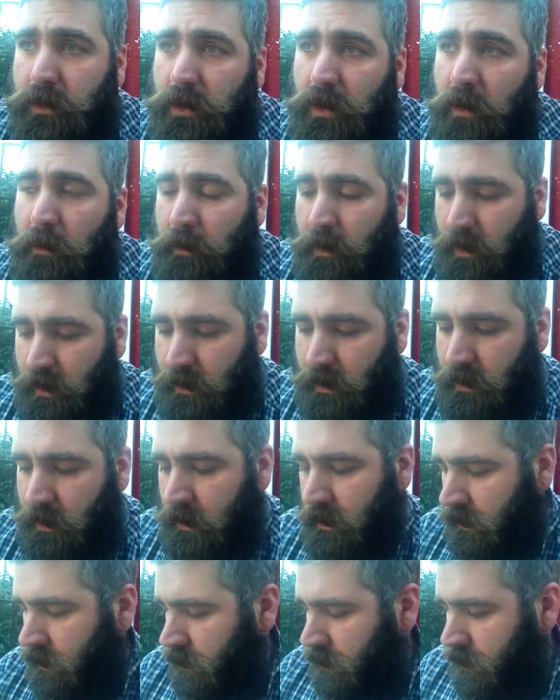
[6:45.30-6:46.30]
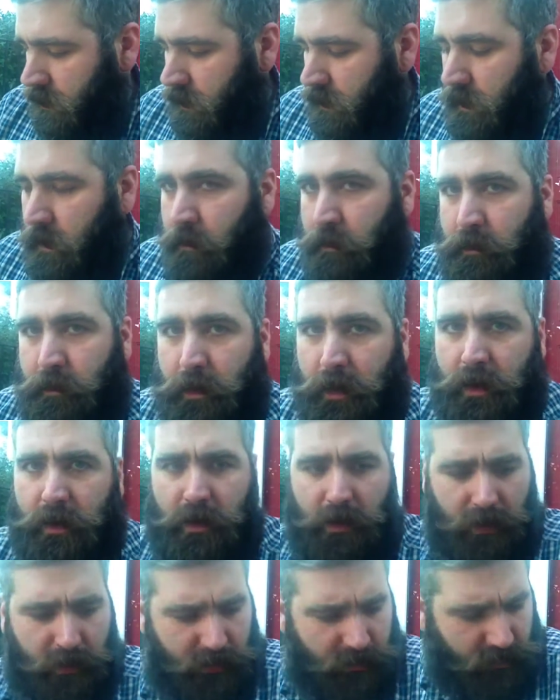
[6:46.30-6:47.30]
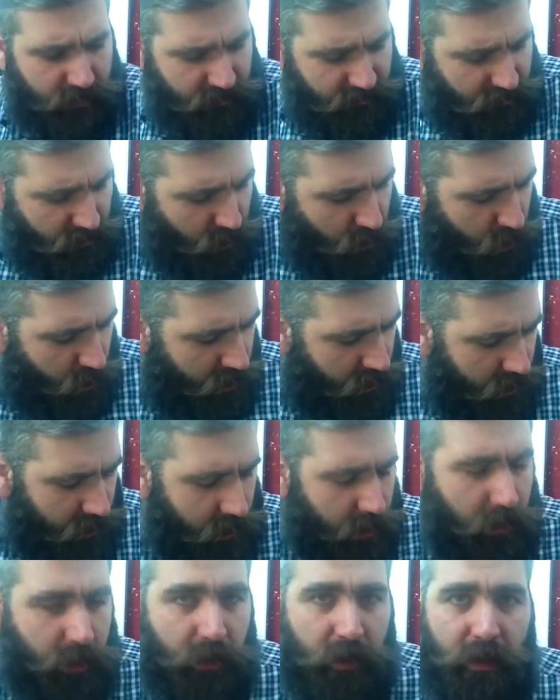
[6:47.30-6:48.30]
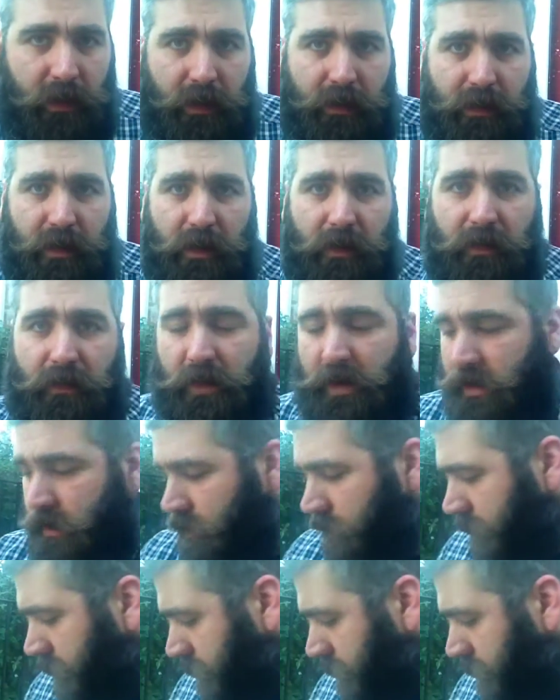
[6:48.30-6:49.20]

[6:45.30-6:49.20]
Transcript: but because of the way it's configured,